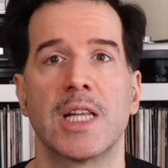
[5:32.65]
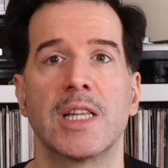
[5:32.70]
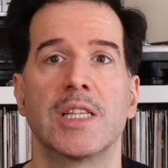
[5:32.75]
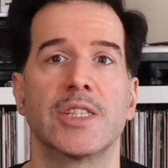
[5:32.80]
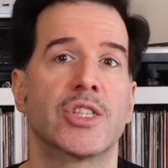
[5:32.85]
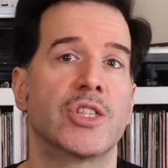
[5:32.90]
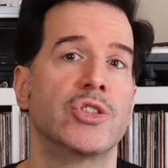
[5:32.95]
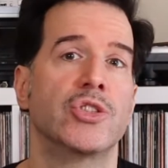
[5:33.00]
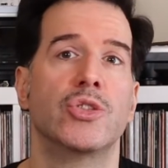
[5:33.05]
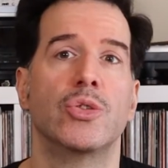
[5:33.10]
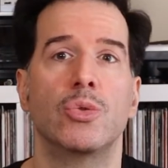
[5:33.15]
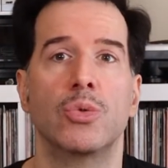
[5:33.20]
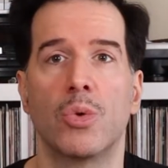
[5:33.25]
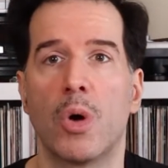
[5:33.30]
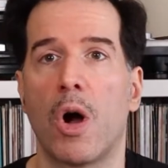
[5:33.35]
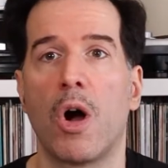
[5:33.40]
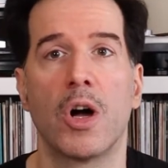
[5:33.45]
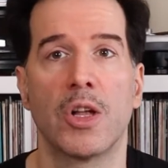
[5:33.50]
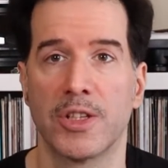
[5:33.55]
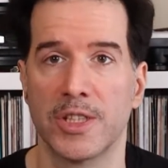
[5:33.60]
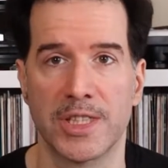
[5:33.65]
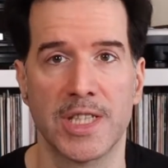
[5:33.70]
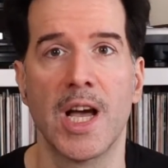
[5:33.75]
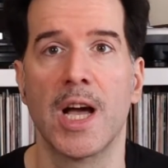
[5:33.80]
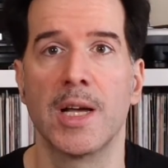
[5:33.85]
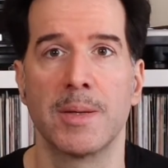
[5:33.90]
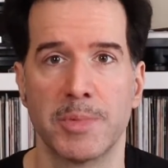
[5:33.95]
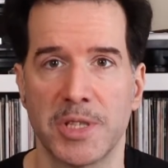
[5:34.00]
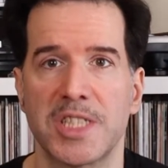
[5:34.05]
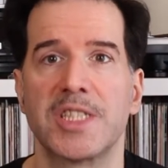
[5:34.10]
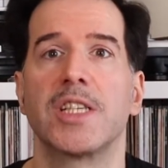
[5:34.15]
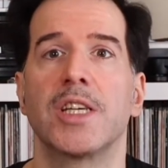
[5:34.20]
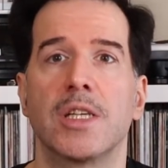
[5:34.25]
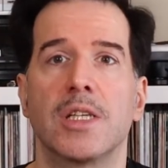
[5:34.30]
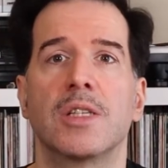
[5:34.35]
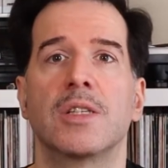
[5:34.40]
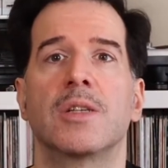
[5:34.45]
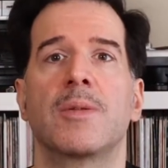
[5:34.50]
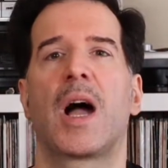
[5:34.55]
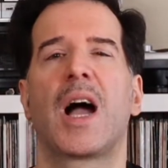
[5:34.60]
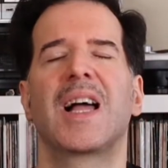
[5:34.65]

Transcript: listen to all the time still.